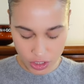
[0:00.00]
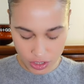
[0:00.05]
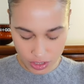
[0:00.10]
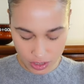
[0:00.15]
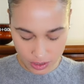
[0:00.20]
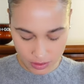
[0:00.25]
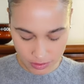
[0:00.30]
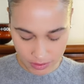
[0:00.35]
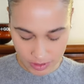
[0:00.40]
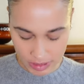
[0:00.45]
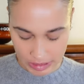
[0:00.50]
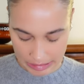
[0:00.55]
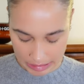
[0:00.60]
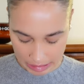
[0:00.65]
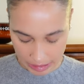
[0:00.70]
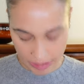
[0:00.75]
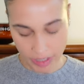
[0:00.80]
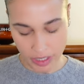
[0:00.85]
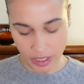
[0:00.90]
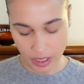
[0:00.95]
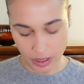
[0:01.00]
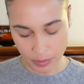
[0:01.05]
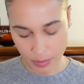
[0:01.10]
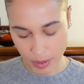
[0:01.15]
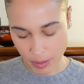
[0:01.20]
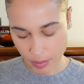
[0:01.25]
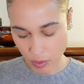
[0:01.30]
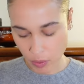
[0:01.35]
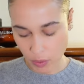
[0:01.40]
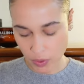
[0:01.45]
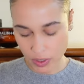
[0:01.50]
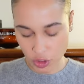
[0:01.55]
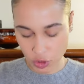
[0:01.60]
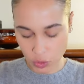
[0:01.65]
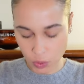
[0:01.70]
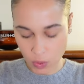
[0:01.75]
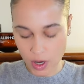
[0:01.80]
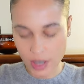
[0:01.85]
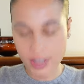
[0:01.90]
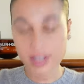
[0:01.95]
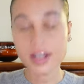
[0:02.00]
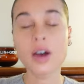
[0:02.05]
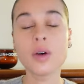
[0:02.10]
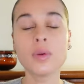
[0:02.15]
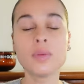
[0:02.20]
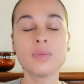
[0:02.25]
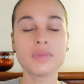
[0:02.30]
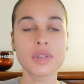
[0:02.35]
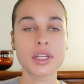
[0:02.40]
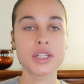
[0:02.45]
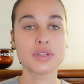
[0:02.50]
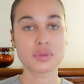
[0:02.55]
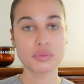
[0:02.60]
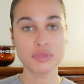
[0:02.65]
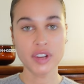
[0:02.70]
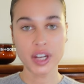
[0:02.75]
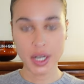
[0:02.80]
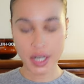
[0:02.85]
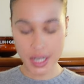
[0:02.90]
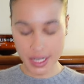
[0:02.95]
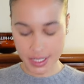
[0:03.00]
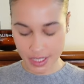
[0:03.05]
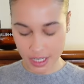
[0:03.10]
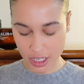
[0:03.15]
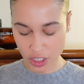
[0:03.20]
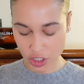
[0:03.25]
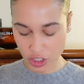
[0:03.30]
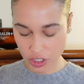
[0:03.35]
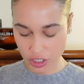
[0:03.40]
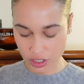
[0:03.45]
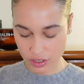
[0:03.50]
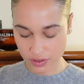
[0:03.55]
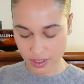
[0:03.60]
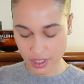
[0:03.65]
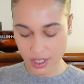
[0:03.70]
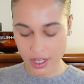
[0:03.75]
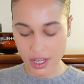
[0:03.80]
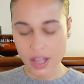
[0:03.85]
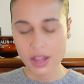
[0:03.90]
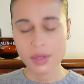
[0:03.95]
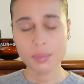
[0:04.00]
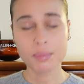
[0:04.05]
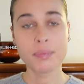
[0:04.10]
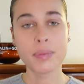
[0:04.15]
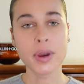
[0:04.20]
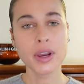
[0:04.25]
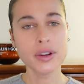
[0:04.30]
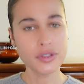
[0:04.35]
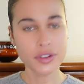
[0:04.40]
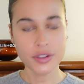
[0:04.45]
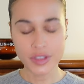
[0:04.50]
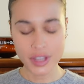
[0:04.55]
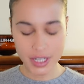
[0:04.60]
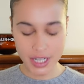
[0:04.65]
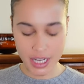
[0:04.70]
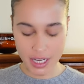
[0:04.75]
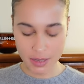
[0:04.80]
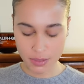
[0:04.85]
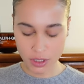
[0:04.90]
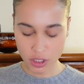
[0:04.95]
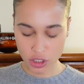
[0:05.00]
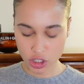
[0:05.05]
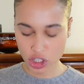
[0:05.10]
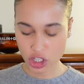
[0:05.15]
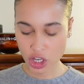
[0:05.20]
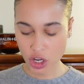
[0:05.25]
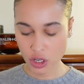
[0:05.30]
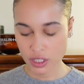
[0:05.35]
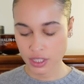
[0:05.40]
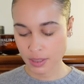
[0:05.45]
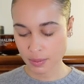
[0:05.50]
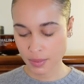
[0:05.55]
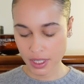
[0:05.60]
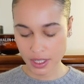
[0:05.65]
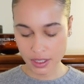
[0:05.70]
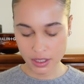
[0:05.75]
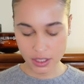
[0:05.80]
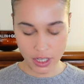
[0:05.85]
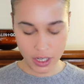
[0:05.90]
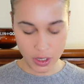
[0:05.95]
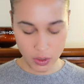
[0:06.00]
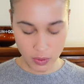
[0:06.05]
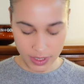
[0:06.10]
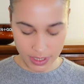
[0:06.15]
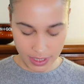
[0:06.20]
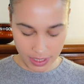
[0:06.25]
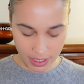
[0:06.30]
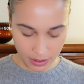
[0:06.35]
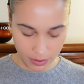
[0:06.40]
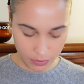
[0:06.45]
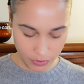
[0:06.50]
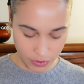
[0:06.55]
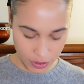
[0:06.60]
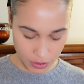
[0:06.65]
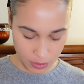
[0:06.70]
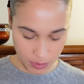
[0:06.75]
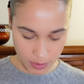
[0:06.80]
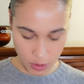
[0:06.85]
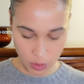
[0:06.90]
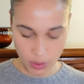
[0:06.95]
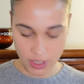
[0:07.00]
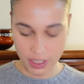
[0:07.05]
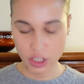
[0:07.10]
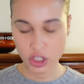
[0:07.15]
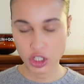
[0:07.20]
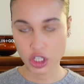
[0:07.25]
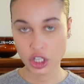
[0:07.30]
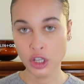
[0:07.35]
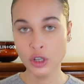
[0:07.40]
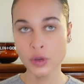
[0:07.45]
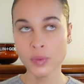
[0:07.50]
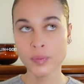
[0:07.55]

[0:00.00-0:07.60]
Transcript: I can't remember which one. Oh, it's from Realization. Both of the names are so similar, so I always get confused between the two.